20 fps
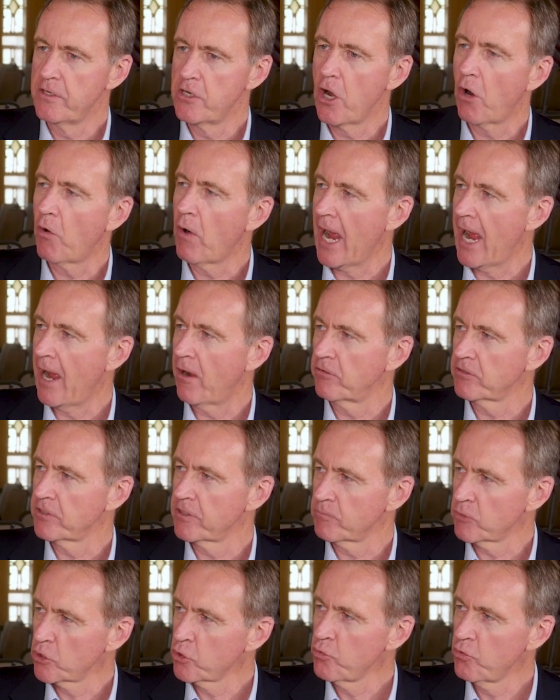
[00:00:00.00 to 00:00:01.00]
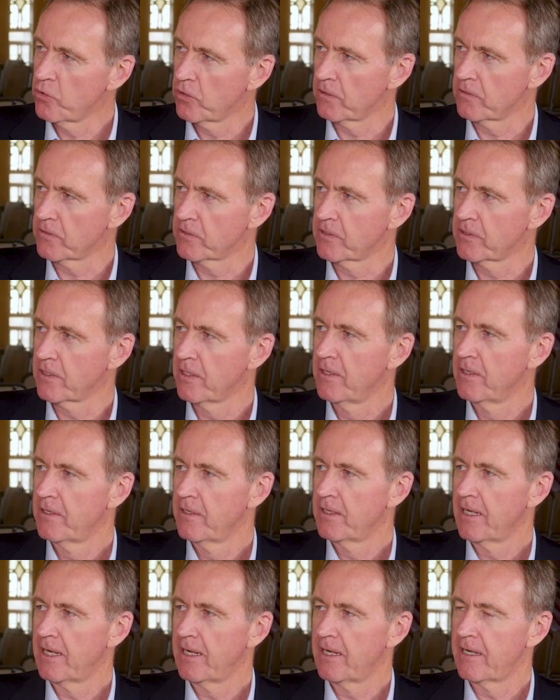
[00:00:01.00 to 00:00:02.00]
know-how, some tools
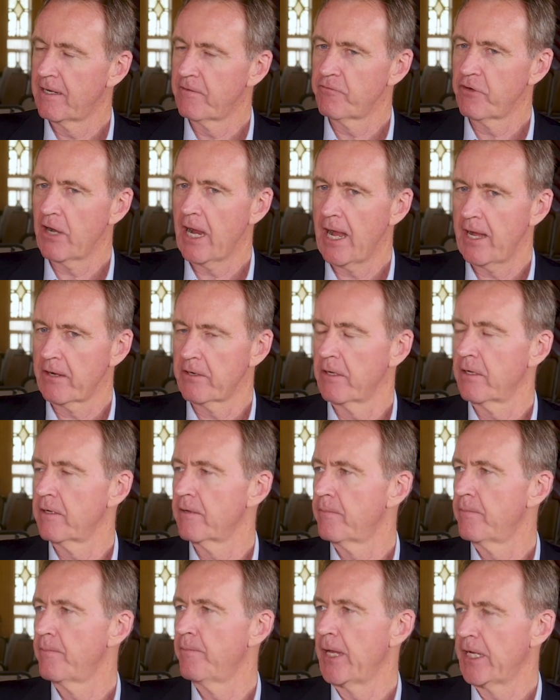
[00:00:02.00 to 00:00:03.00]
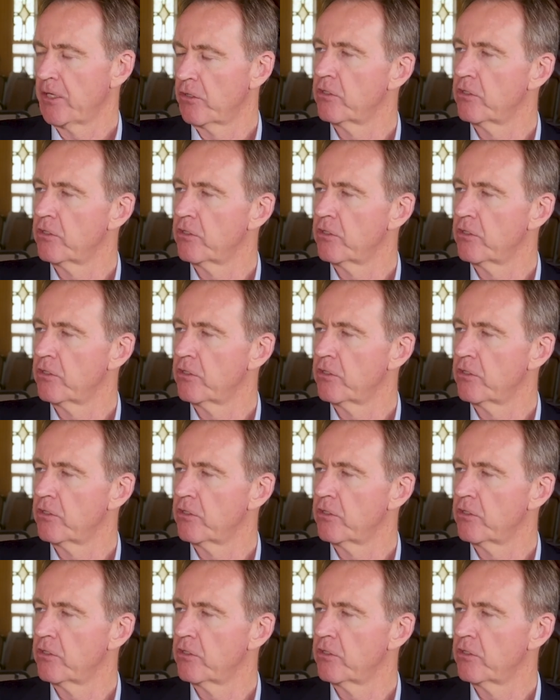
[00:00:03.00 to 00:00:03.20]
for how to make